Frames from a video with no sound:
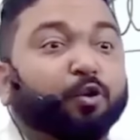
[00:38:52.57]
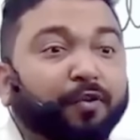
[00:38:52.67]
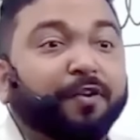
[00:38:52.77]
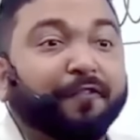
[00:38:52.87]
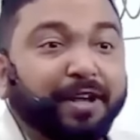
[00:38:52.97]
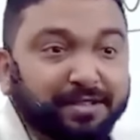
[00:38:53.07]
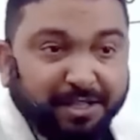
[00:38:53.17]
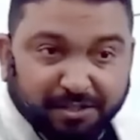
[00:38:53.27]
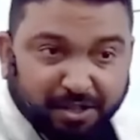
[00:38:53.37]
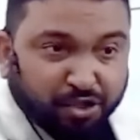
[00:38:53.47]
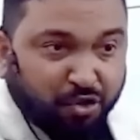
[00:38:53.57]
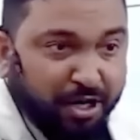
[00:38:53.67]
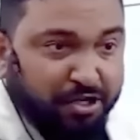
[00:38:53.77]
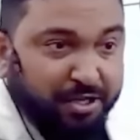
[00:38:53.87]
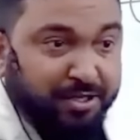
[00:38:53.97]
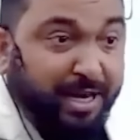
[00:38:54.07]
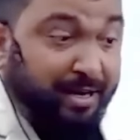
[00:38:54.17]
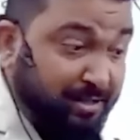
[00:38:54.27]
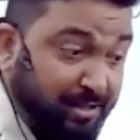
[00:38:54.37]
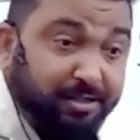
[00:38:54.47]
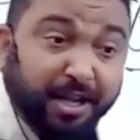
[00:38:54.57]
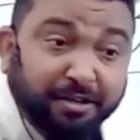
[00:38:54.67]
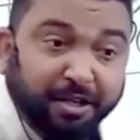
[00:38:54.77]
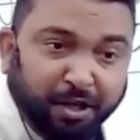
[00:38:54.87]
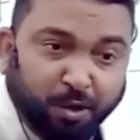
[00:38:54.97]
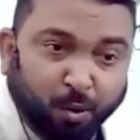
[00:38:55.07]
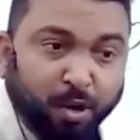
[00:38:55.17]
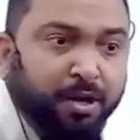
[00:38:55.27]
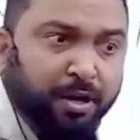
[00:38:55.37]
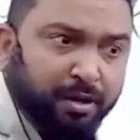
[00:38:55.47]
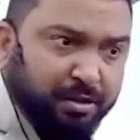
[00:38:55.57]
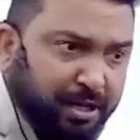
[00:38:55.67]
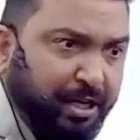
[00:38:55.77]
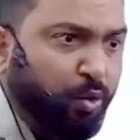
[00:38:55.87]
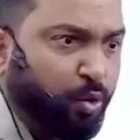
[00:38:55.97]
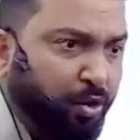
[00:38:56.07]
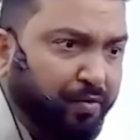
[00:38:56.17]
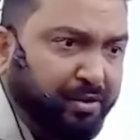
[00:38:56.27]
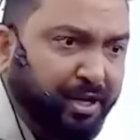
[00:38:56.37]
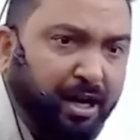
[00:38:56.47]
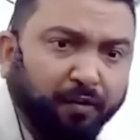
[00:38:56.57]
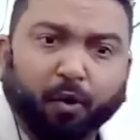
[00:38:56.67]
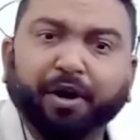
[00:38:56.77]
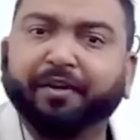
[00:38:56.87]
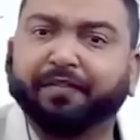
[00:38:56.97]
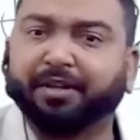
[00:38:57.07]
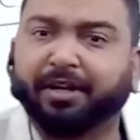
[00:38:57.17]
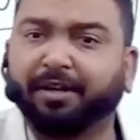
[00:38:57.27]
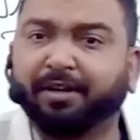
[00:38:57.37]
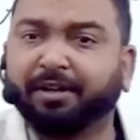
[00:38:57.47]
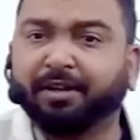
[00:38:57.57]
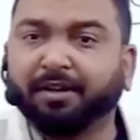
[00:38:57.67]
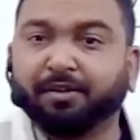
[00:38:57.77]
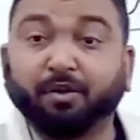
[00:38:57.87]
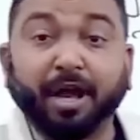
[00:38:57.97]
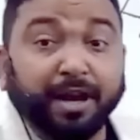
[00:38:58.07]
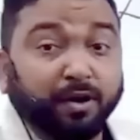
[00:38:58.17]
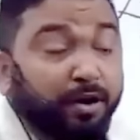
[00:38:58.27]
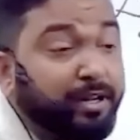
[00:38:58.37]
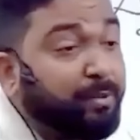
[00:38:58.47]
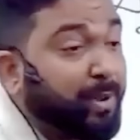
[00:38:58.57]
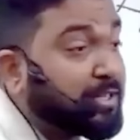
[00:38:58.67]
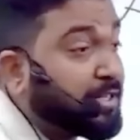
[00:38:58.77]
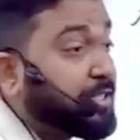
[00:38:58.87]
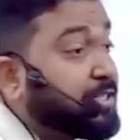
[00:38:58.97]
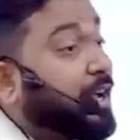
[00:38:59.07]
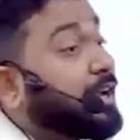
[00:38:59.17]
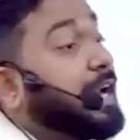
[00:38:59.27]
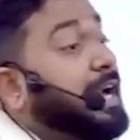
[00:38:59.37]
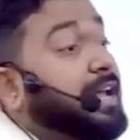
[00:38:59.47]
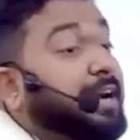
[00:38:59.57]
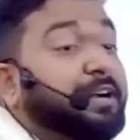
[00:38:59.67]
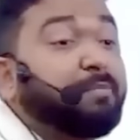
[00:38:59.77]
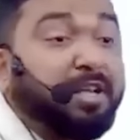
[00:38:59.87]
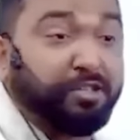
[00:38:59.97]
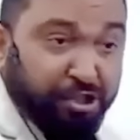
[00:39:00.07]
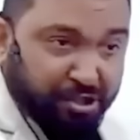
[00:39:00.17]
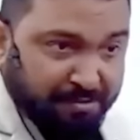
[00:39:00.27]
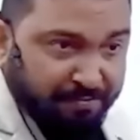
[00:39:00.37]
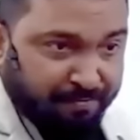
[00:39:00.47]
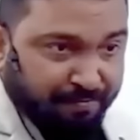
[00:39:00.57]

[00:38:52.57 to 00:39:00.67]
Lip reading: you will face these distractions and just like the hero, say no to everything, avoid everything. So allegorical messages are indirect messages.